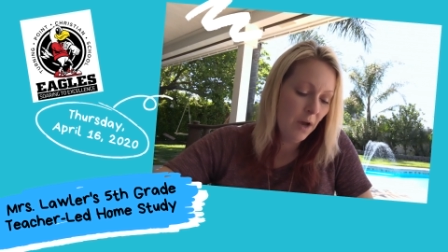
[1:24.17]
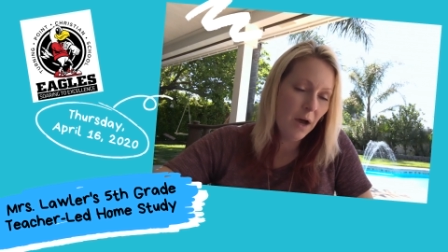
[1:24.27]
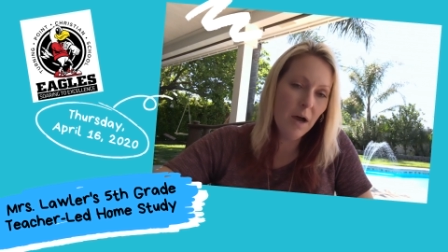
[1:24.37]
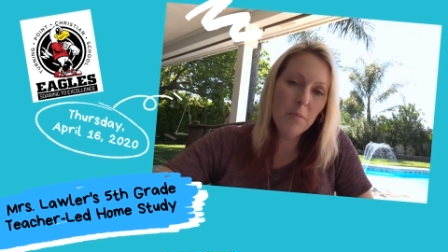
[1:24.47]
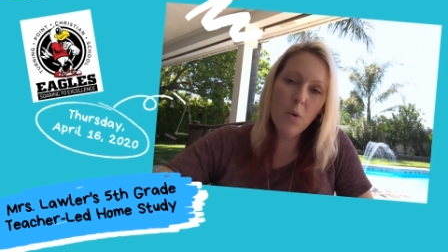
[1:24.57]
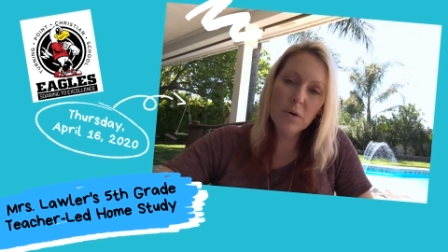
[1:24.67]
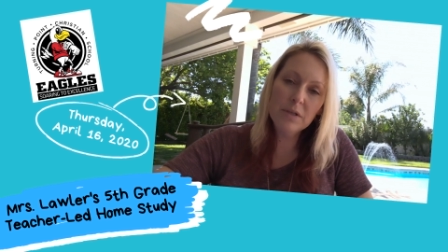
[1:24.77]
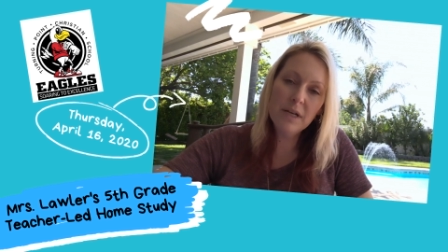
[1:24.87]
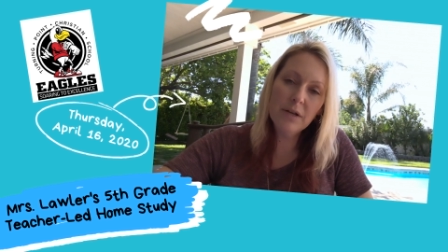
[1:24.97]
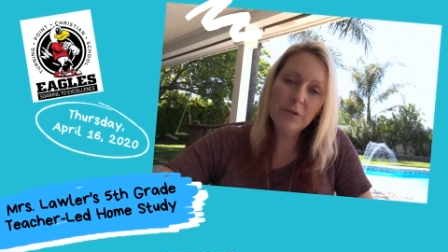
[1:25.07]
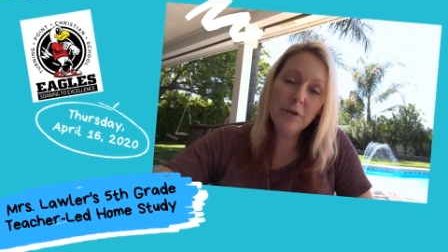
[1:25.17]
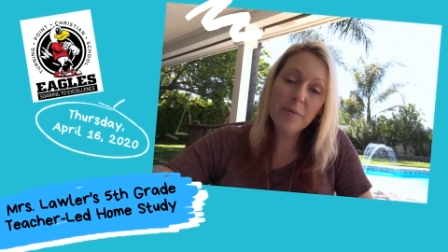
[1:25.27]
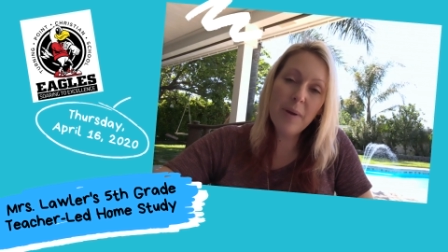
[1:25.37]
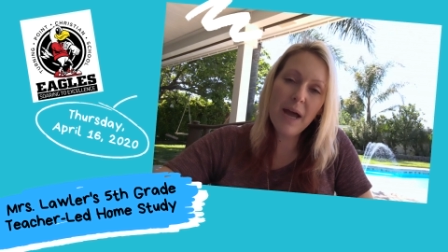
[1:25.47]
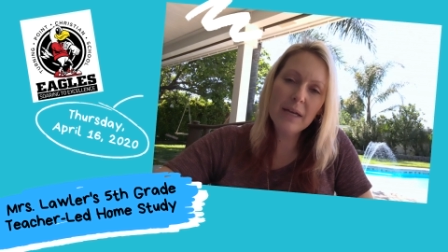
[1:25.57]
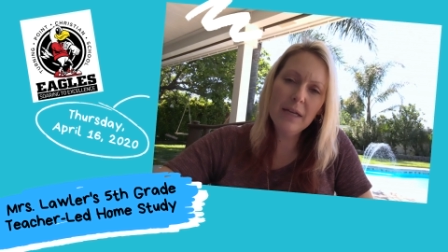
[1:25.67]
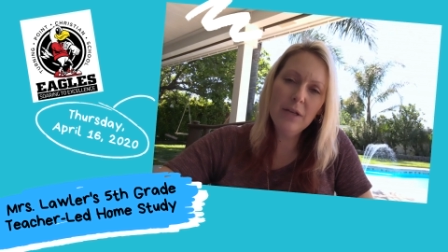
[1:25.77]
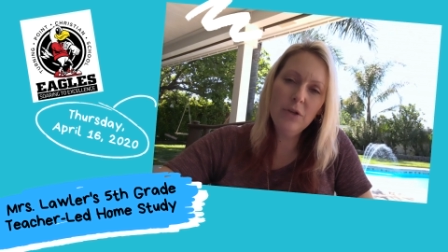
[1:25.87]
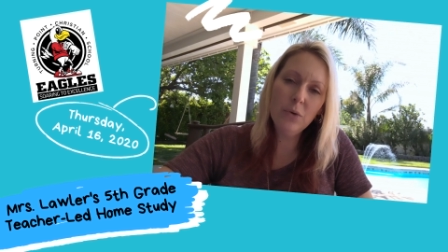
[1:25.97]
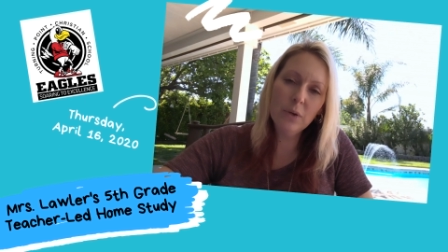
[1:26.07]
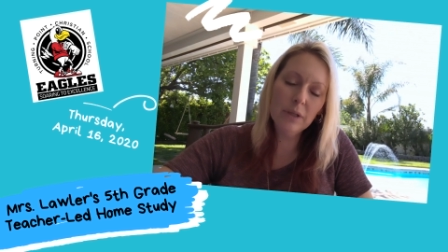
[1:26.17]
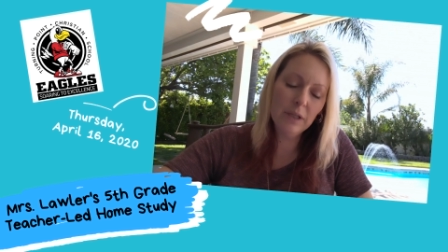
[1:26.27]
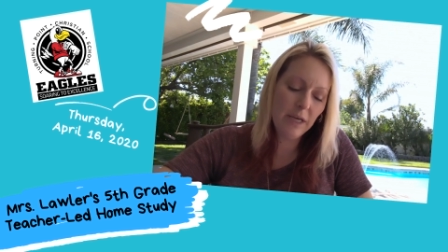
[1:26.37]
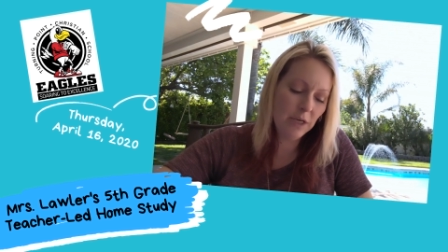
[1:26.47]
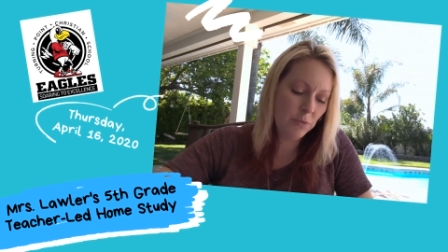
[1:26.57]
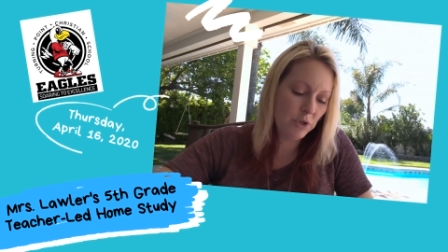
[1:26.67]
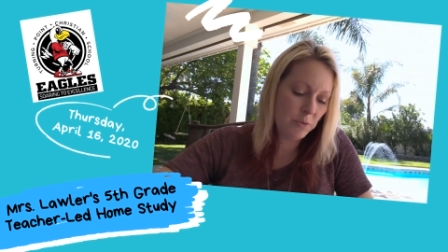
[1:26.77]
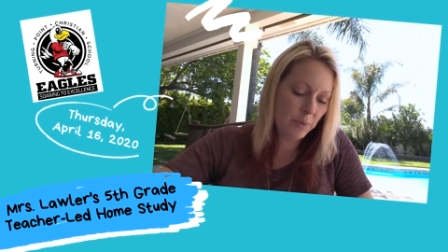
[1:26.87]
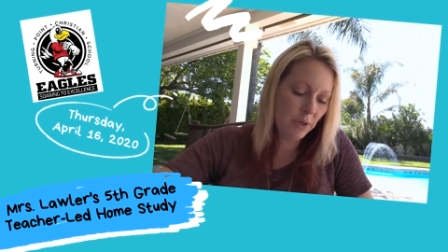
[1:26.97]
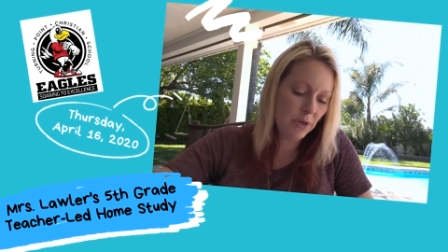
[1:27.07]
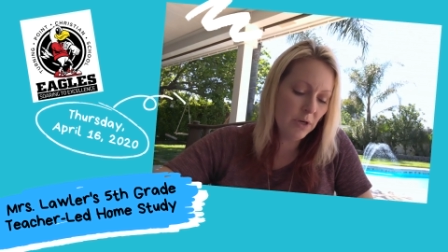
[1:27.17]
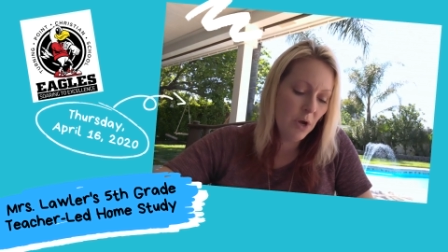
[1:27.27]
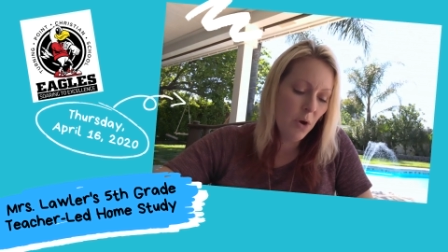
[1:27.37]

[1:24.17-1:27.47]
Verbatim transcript: Um, or take a look back in your language book.